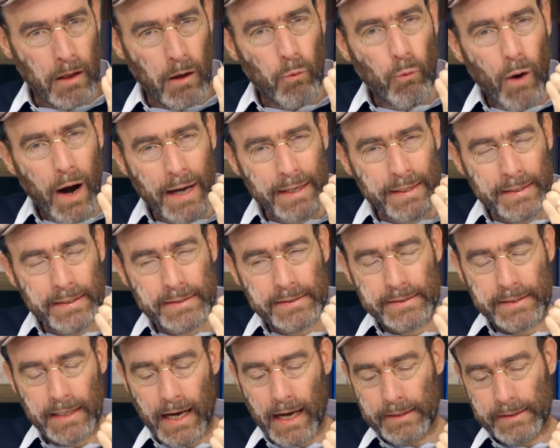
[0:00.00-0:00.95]
Why
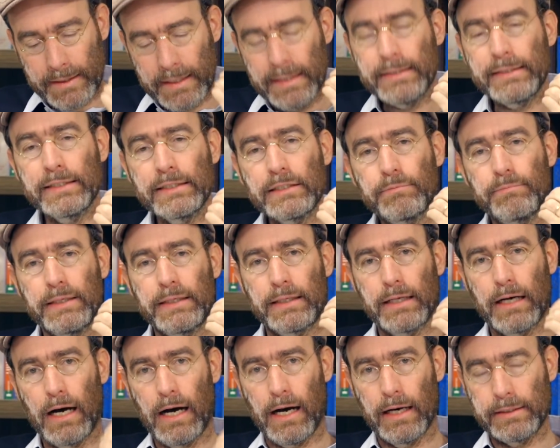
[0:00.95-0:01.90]
is that? This is
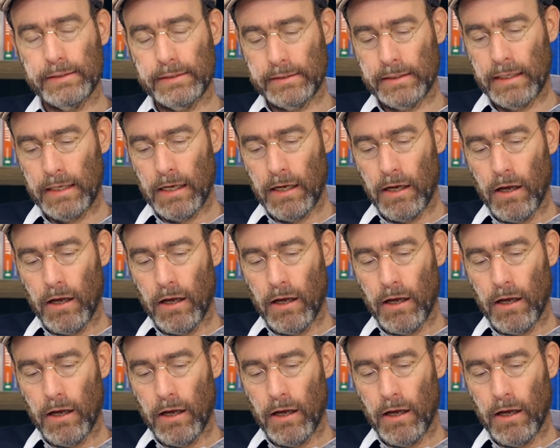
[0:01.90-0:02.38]
because